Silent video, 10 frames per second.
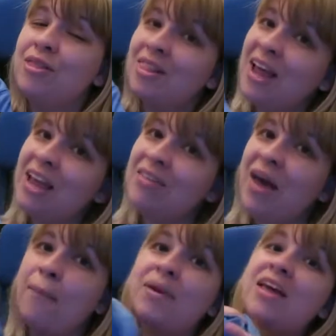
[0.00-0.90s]
I would
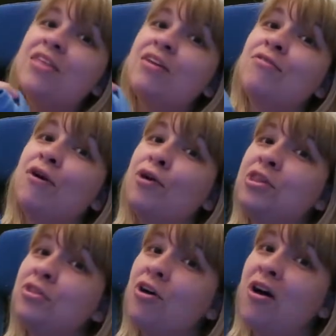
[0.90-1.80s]
like that, because it's
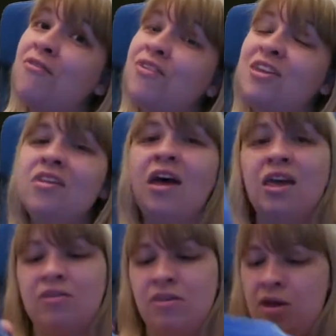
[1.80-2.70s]
very soft and
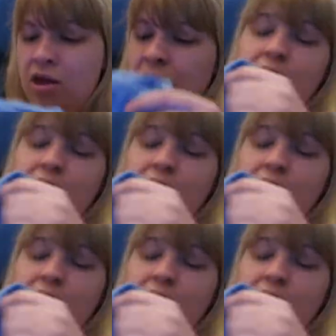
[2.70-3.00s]
nice.